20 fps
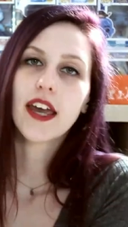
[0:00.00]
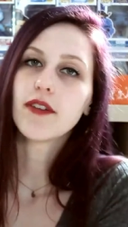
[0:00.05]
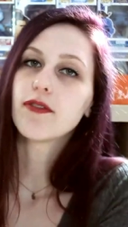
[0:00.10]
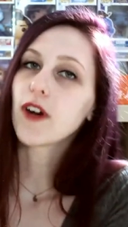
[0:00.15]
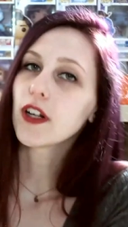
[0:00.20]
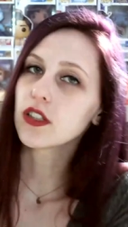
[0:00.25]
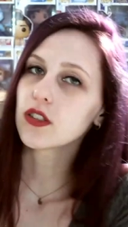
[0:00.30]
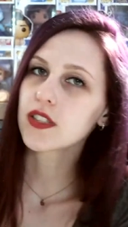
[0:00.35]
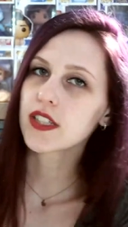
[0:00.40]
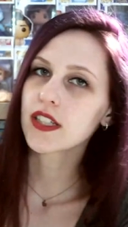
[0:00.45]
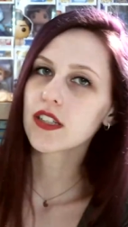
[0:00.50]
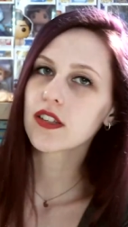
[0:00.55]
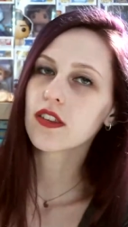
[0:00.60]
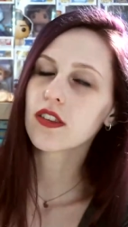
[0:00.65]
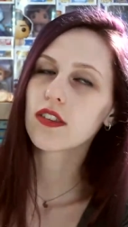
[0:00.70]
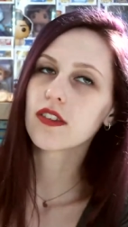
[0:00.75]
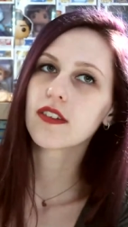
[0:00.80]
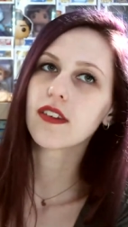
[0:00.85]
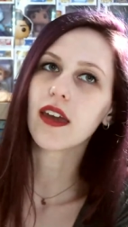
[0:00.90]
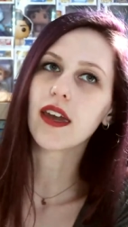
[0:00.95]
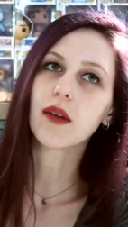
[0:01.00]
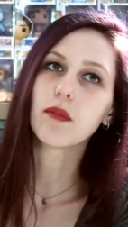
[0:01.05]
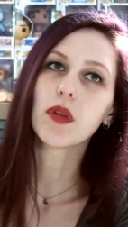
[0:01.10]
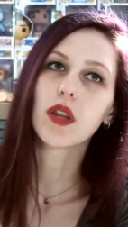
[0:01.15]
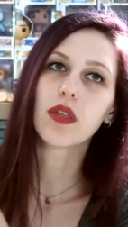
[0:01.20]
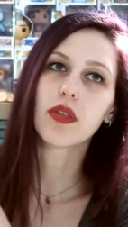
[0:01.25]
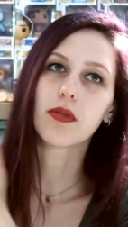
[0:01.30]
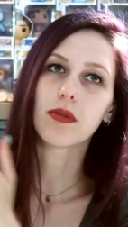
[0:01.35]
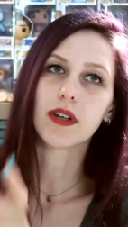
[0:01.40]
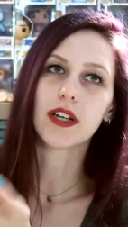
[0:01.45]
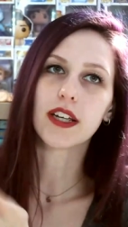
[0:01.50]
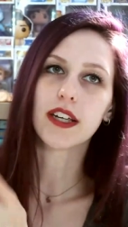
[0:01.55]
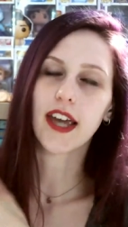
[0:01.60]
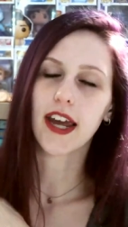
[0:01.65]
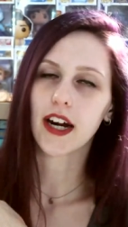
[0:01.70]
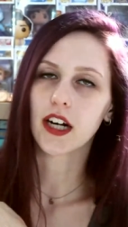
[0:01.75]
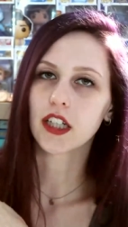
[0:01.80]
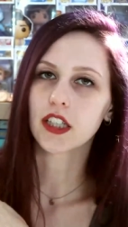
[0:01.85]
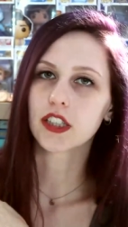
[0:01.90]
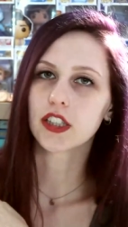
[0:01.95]
It follows the same three
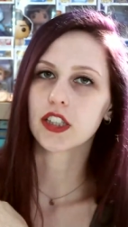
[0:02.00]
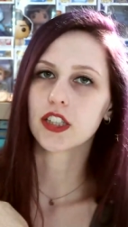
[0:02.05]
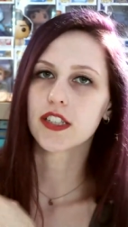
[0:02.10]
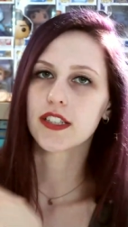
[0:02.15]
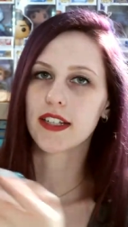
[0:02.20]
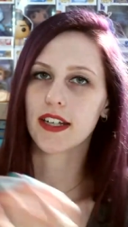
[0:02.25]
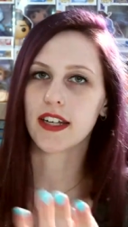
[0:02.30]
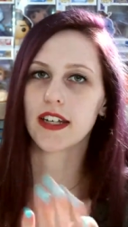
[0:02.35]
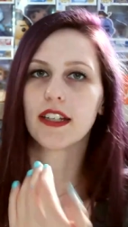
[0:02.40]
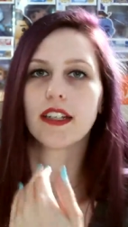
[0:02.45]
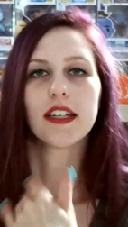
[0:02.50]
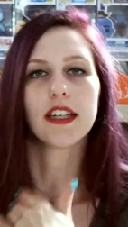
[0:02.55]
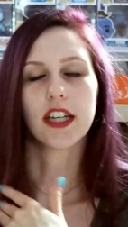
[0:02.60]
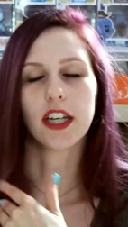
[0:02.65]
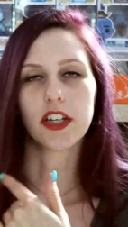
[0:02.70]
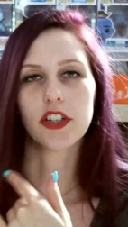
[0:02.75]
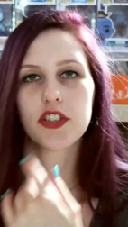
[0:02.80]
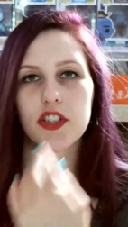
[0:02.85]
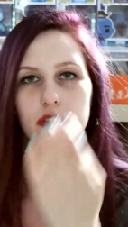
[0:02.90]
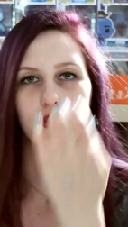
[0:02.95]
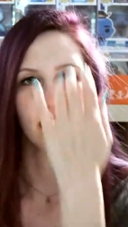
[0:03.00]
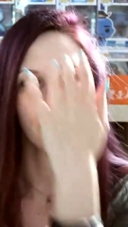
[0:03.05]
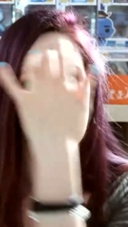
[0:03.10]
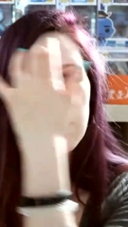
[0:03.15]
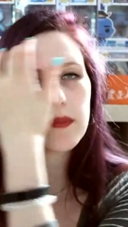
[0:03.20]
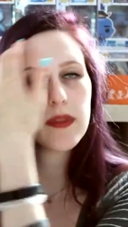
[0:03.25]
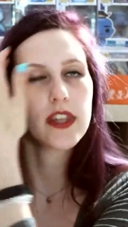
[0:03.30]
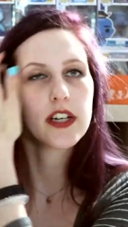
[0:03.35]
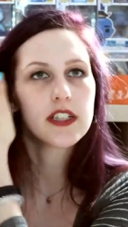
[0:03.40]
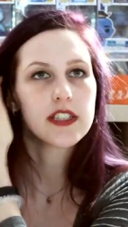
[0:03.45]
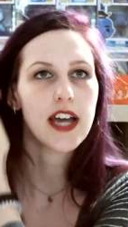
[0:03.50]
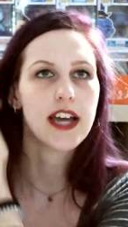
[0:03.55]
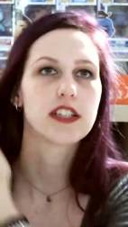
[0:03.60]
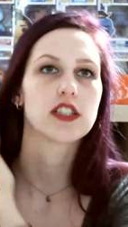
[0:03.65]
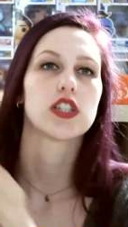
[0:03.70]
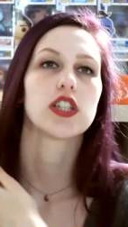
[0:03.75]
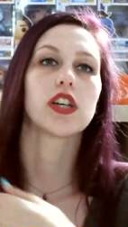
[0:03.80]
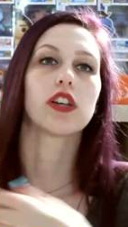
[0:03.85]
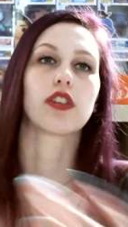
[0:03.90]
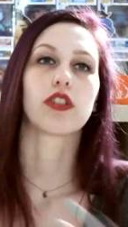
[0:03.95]
characters in each of them. There's
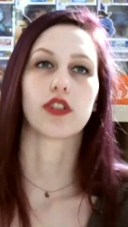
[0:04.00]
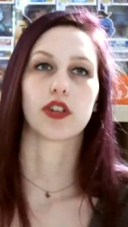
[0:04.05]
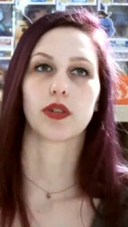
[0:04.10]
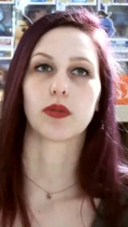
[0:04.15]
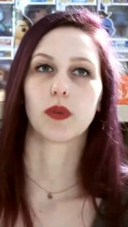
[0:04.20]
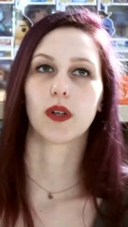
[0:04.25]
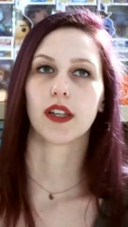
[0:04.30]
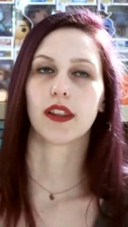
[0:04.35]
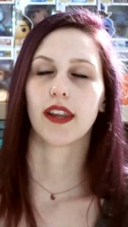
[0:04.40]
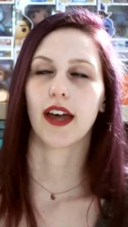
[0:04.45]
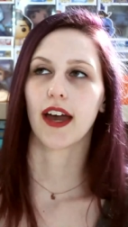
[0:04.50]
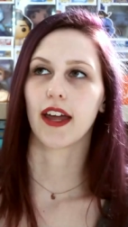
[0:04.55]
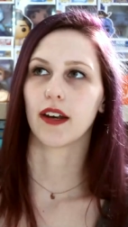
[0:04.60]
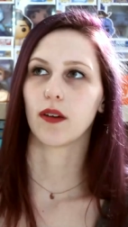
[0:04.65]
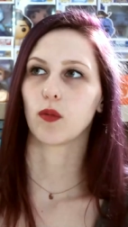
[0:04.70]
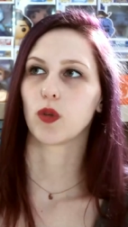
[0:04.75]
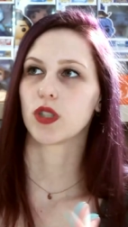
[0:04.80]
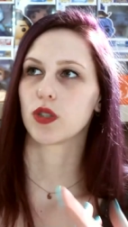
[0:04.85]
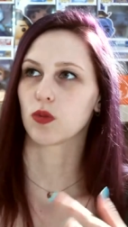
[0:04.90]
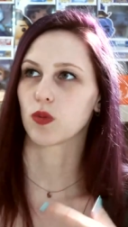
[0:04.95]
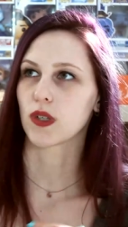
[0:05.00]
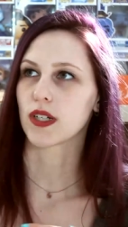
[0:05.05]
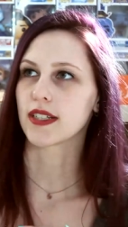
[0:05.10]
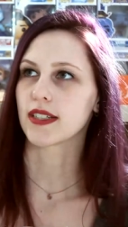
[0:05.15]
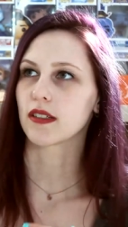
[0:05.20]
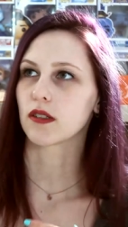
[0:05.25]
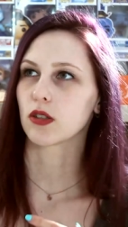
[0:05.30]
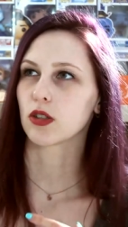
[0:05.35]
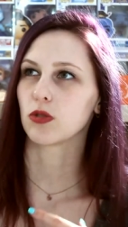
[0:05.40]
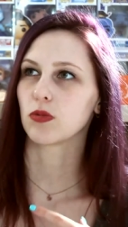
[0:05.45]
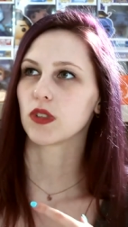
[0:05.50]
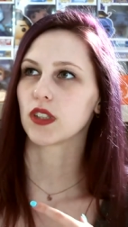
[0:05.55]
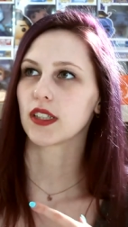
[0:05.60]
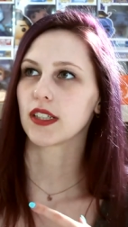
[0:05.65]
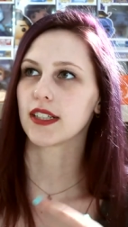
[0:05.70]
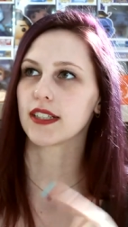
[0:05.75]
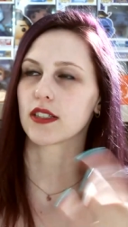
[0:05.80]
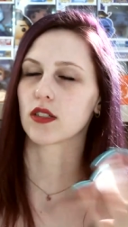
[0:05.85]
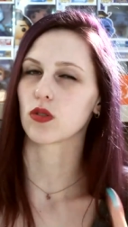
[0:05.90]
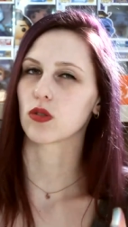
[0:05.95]
actually a third one that was recently
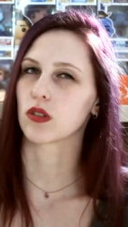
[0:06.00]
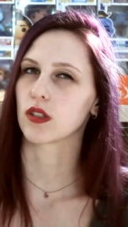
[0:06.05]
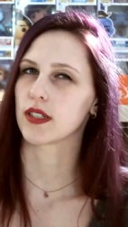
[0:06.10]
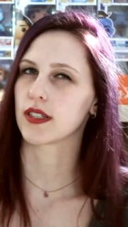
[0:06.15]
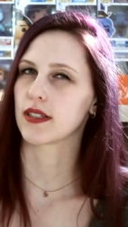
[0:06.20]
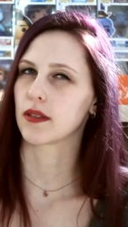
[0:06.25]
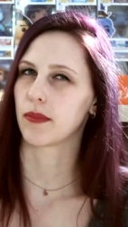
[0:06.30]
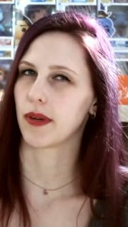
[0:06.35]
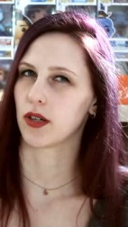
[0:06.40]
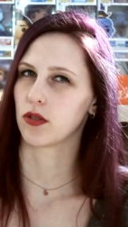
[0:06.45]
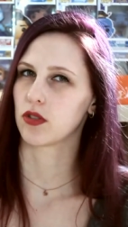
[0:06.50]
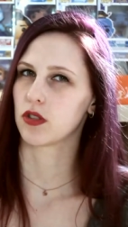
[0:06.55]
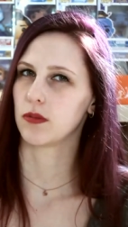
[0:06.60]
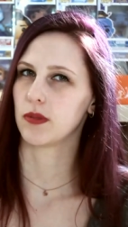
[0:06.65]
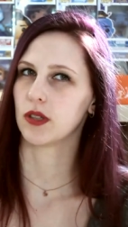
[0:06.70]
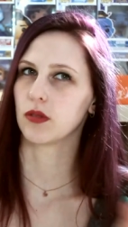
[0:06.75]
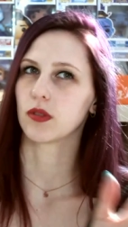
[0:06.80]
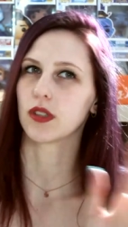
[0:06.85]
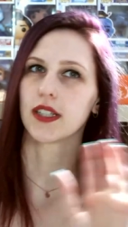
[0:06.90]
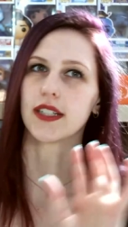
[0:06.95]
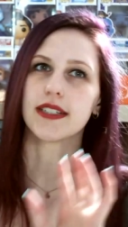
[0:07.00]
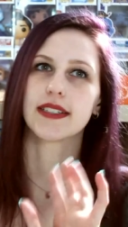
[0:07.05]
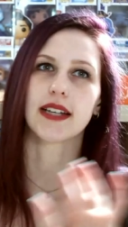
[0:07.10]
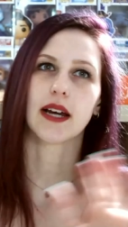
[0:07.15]
released or is about to be released.